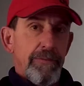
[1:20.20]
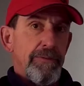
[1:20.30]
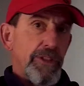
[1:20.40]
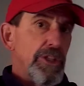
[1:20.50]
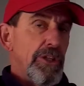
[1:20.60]

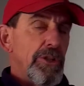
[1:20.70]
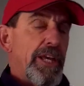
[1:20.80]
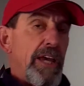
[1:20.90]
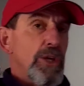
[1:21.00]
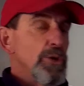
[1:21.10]
You
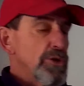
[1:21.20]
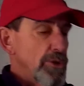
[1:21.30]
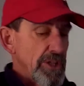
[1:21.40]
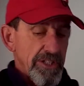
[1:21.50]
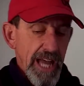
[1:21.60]
get used to
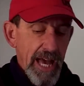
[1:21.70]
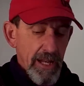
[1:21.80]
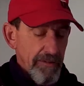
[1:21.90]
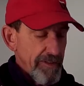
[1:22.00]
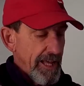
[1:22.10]
the style
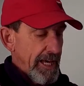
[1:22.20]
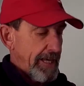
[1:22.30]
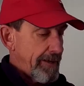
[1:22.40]
of flying.